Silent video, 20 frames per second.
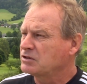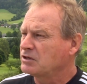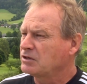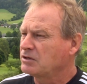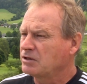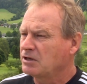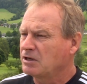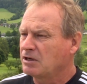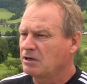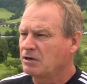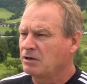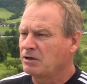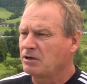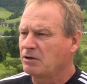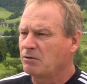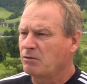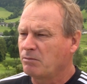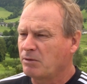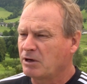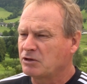and you
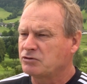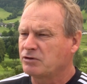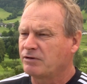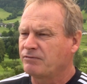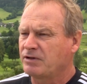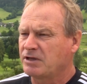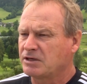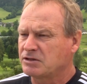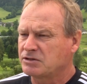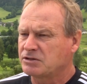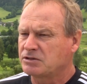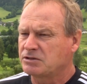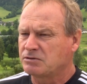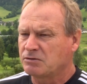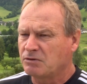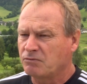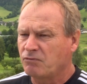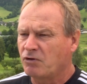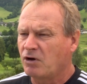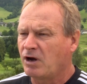know, we make sure everything's
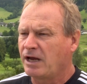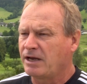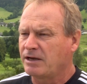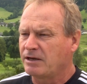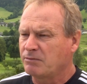right,